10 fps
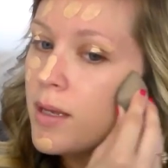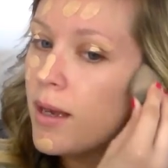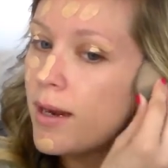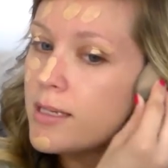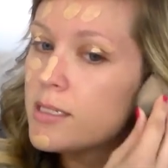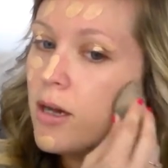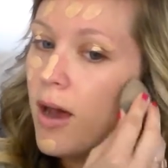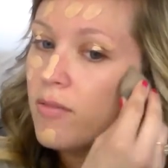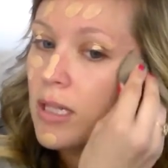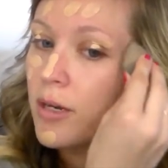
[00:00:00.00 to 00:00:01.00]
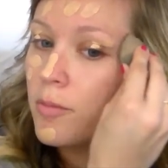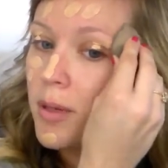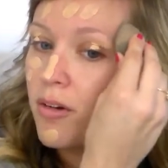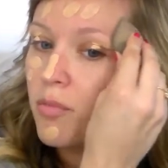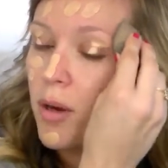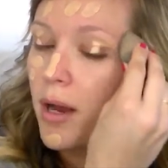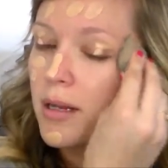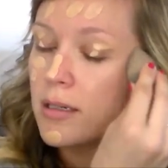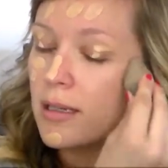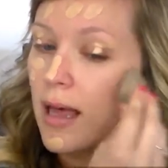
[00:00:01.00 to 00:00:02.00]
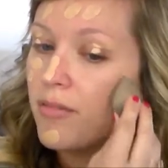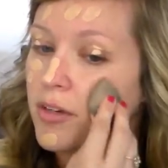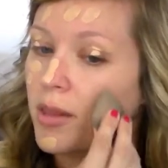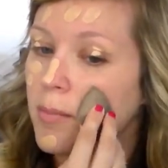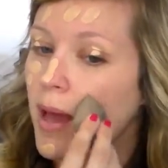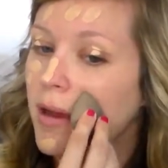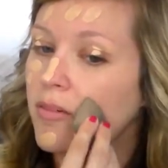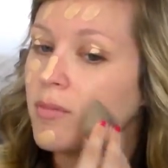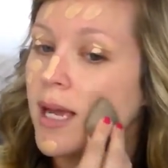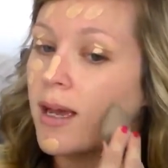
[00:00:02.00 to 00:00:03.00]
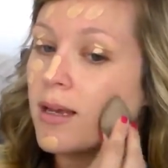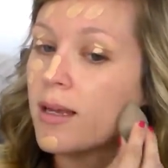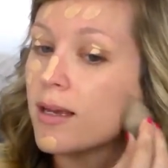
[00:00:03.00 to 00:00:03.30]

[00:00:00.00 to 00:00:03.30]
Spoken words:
And I still have a little bit of product left on the back of my hand.